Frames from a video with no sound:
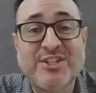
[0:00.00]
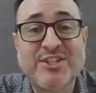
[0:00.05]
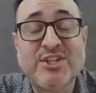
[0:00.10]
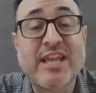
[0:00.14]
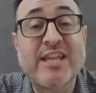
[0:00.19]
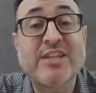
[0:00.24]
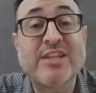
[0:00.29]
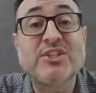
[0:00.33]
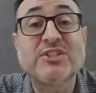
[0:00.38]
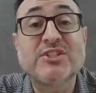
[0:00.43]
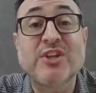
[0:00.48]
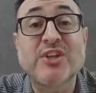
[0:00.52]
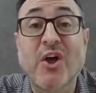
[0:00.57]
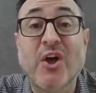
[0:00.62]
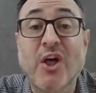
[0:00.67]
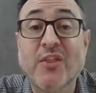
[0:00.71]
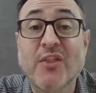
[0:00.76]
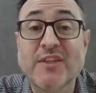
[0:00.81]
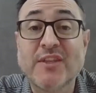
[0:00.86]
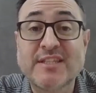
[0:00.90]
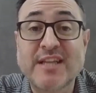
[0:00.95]
So. It changes
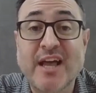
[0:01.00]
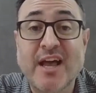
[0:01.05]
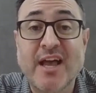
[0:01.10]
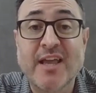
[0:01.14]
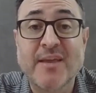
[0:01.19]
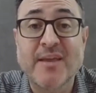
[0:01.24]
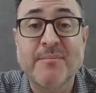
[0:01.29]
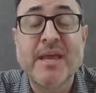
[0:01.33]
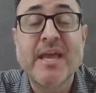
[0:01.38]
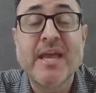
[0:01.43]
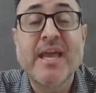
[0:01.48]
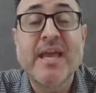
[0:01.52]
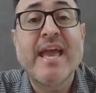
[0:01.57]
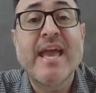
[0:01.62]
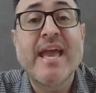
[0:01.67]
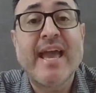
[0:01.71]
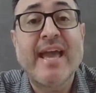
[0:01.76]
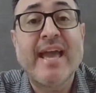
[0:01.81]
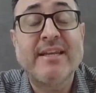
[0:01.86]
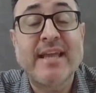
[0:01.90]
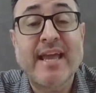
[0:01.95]
all the time.
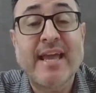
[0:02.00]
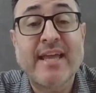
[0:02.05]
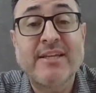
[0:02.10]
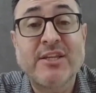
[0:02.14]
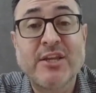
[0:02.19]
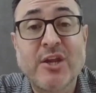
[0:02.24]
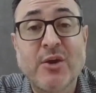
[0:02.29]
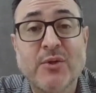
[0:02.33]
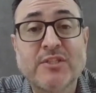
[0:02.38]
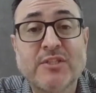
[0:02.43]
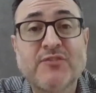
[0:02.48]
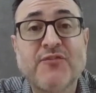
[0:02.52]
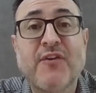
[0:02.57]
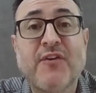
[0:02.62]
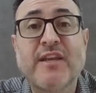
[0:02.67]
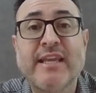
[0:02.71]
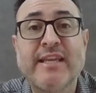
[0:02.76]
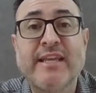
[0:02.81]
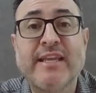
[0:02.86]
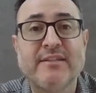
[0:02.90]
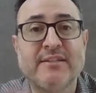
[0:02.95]
And you know, it's
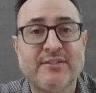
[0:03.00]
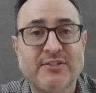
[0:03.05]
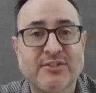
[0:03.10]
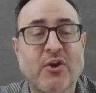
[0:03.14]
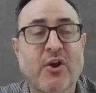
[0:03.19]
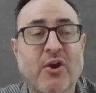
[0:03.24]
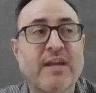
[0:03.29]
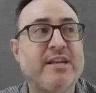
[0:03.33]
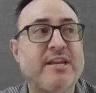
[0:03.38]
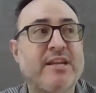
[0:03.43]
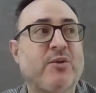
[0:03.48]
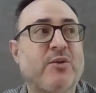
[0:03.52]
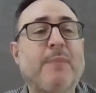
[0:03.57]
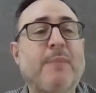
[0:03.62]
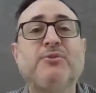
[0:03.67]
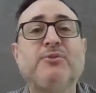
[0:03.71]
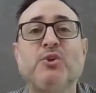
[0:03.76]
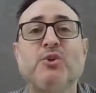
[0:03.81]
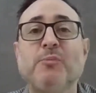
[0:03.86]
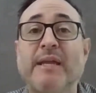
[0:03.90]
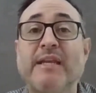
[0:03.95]
funny. Sorry to
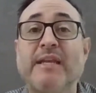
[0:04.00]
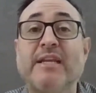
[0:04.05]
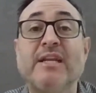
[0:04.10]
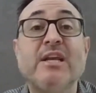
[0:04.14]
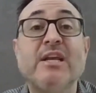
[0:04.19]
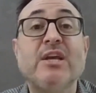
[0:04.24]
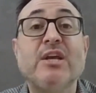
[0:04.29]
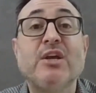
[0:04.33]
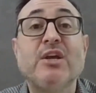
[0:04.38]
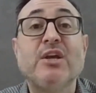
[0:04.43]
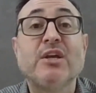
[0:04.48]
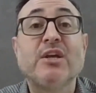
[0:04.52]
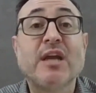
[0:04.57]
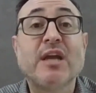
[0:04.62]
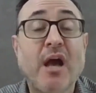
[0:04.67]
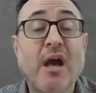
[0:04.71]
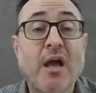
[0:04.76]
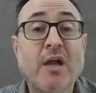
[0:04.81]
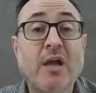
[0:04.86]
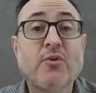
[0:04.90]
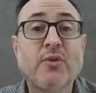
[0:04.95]
interrupt you, but
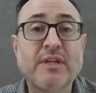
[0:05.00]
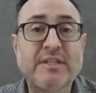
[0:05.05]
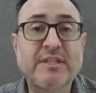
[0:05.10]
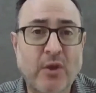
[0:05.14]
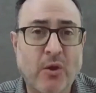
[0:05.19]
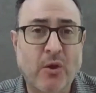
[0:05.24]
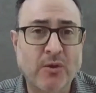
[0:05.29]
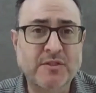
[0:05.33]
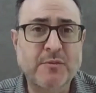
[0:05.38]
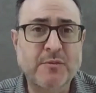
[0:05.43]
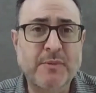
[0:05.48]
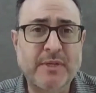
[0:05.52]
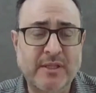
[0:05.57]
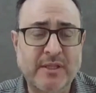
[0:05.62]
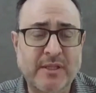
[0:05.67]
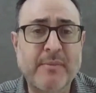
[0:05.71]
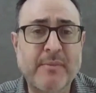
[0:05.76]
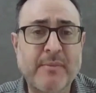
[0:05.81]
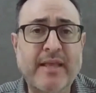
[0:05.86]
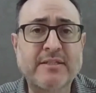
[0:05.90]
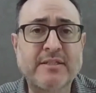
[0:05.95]
Congress
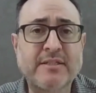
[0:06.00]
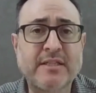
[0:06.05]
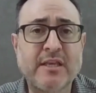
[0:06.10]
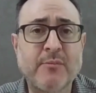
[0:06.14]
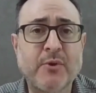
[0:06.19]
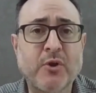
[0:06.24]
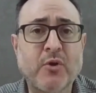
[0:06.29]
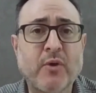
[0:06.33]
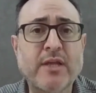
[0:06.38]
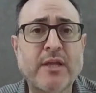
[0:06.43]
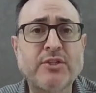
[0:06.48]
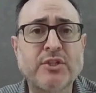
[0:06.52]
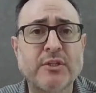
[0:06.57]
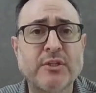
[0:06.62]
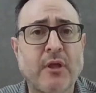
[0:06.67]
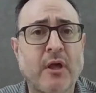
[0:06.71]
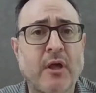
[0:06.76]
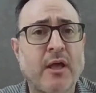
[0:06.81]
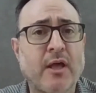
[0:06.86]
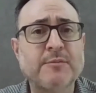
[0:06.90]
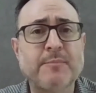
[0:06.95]
ultimately makes the
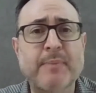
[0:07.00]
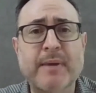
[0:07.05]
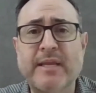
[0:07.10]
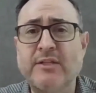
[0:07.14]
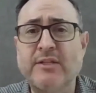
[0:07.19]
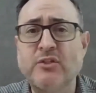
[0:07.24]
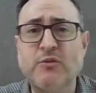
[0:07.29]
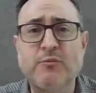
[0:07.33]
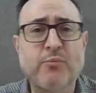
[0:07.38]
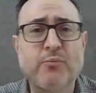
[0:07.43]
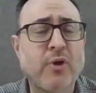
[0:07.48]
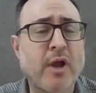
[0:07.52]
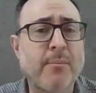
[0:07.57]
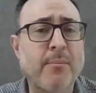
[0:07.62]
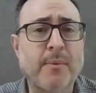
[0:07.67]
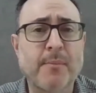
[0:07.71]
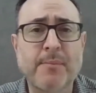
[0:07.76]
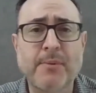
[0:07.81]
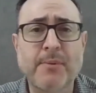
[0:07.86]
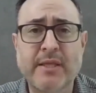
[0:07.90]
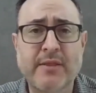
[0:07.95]
immigration laws, but as you
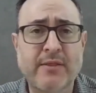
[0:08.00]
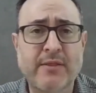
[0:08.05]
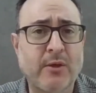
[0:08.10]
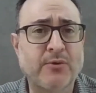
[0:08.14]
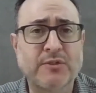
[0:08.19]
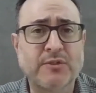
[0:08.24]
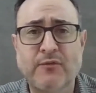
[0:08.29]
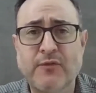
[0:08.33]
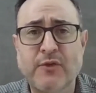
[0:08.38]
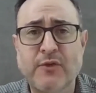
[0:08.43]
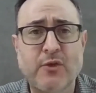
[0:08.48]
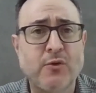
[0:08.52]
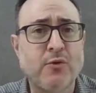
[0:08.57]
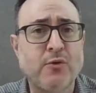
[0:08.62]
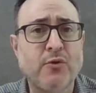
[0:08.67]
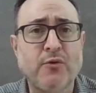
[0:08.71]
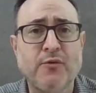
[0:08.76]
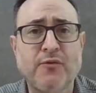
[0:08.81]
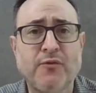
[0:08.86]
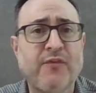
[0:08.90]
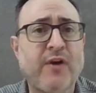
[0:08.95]
probably, those of you
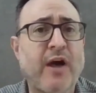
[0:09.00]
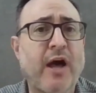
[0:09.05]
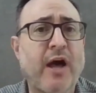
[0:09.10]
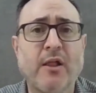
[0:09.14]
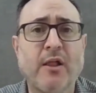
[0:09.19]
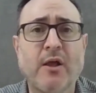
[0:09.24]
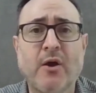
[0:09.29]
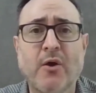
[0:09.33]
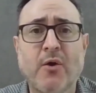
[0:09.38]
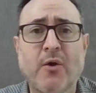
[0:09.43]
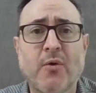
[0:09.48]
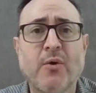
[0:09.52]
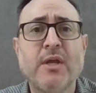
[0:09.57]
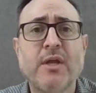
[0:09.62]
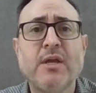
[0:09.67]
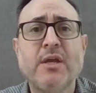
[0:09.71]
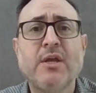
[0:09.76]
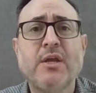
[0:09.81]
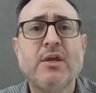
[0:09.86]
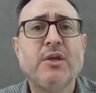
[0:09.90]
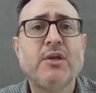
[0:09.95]
who
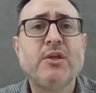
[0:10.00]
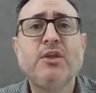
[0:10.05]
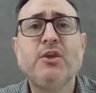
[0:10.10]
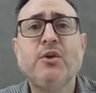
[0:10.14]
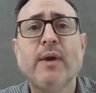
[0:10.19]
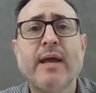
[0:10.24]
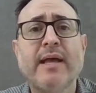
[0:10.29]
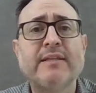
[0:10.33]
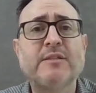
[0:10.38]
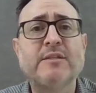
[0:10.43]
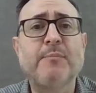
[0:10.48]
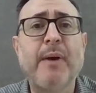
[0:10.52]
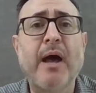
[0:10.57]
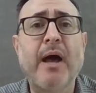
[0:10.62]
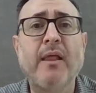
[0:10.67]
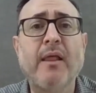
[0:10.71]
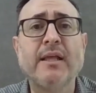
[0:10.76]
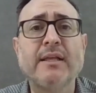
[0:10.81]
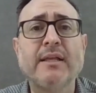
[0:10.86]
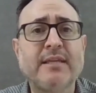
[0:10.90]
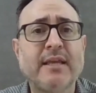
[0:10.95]
follow US
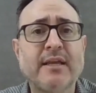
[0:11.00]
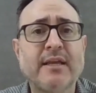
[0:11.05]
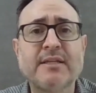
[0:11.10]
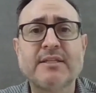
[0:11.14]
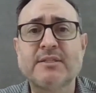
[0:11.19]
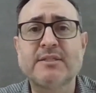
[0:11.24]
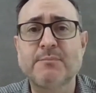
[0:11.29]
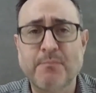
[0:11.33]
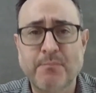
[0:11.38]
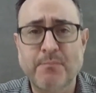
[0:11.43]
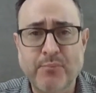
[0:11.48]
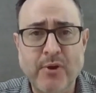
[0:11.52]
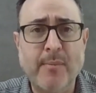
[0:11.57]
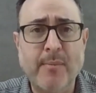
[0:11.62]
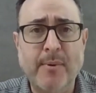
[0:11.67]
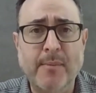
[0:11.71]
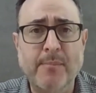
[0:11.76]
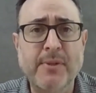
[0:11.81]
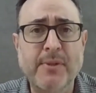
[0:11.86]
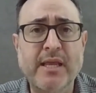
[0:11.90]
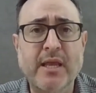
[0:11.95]
politics
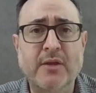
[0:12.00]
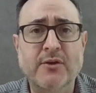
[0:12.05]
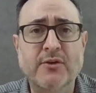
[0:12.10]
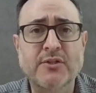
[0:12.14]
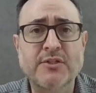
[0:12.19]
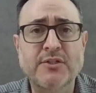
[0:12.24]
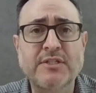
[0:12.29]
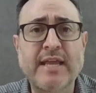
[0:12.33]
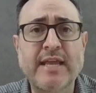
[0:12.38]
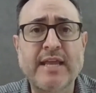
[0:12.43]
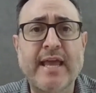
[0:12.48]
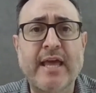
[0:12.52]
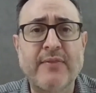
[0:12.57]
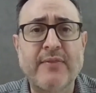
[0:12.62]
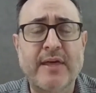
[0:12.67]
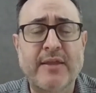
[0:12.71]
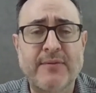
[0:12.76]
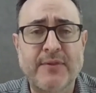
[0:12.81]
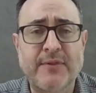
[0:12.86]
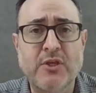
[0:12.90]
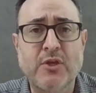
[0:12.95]
probably
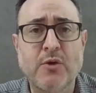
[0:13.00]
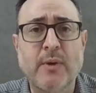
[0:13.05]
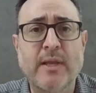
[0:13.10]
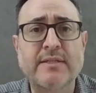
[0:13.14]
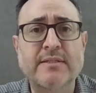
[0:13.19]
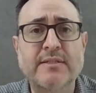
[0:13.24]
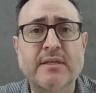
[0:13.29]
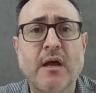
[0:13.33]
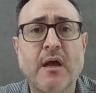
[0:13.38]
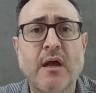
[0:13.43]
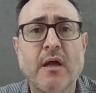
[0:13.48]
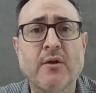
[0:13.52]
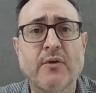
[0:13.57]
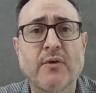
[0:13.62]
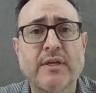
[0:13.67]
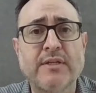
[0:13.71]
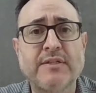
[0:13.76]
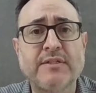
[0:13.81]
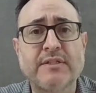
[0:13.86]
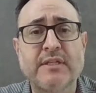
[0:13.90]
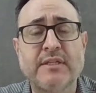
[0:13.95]
understand that the US
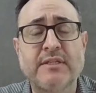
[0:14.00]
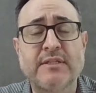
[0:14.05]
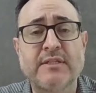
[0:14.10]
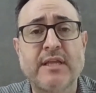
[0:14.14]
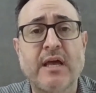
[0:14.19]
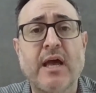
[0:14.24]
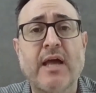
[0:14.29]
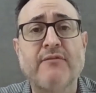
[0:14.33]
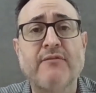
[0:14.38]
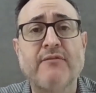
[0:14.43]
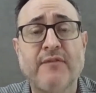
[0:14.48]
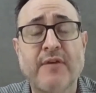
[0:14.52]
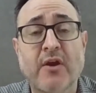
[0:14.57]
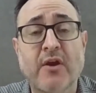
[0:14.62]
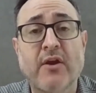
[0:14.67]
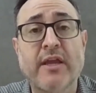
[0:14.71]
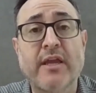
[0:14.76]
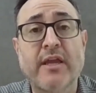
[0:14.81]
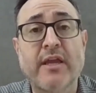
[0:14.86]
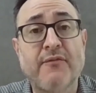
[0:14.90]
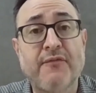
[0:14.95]
Congress is not
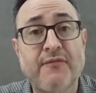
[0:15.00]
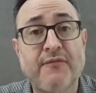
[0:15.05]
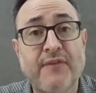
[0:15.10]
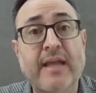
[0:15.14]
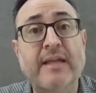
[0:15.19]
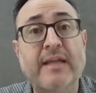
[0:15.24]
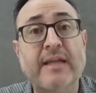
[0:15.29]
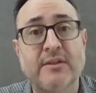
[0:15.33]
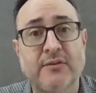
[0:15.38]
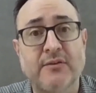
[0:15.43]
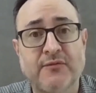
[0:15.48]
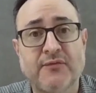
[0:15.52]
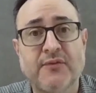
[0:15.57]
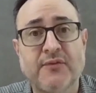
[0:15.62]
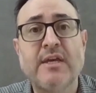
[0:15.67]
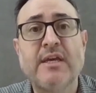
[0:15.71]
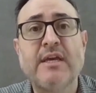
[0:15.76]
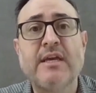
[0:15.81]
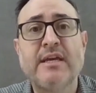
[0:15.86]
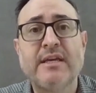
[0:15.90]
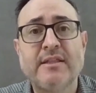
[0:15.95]
very effective
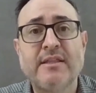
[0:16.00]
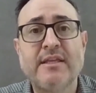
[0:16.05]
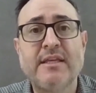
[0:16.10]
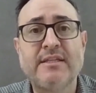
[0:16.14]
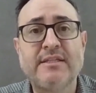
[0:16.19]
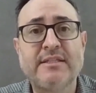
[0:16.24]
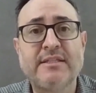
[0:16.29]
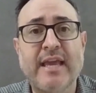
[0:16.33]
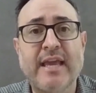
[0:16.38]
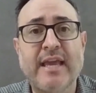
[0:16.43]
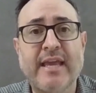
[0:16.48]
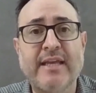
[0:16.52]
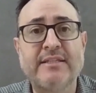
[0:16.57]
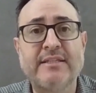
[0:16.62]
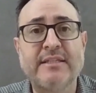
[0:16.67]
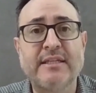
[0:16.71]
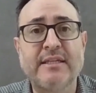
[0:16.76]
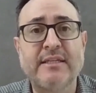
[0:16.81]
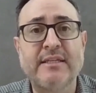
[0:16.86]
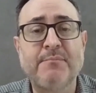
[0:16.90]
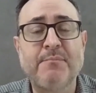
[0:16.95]
these
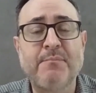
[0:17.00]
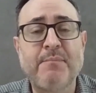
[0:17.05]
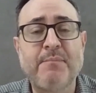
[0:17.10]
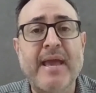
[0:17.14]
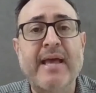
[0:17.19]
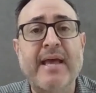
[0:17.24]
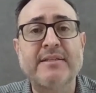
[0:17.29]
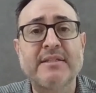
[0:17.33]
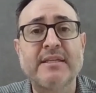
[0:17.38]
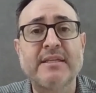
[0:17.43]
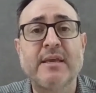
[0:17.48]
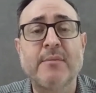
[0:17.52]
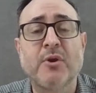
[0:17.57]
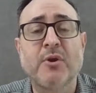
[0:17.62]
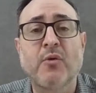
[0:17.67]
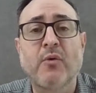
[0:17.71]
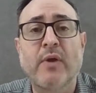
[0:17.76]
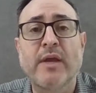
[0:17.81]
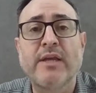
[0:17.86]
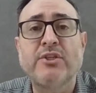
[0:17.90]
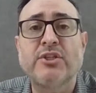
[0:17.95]
days in passing
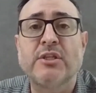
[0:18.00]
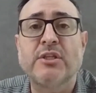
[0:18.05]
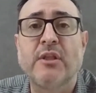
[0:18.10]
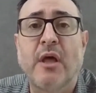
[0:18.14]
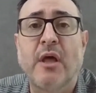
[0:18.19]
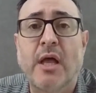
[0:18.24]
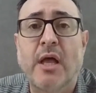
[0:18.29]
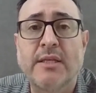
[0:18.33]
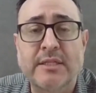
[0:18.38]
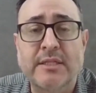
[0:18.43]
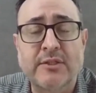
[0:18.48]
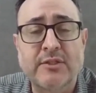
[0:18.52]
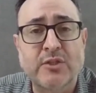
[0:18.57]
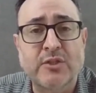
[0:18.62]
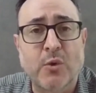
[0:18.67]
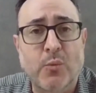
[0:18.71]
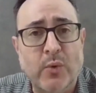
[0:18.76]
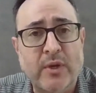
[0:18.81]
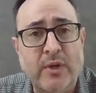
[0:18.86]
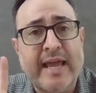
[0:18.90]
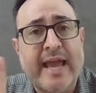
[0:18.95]
immigration laws. And
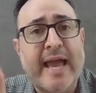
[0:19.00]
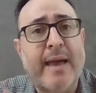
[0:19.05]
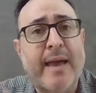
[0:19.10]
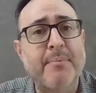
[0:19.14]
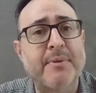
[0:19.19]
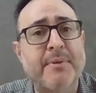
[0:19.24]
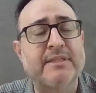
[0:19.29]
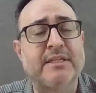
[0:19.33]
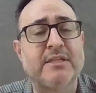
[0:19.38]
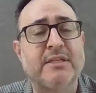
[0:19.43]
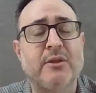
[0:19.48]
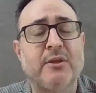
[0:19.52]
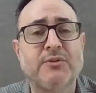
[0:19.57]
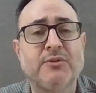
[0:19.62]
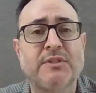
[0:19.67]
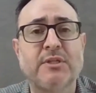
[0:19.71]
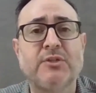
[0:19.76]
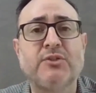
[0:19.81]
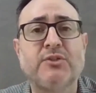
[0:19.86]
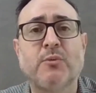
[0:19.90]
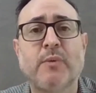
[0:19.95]
so what happens in
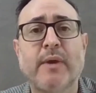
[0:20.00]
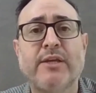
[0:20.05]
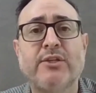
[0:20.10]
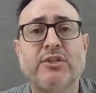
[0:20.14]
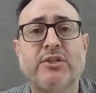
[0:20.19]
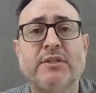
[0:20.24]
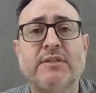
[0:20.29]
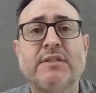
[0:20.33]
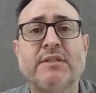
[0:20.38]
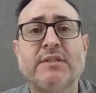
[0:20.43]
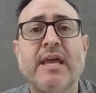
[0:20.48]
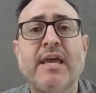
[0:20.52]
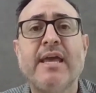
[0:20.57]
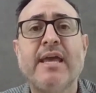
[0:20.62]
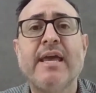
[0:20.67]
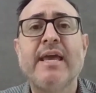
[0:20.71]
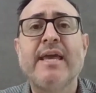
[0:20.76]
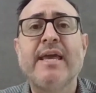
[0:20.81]
those situations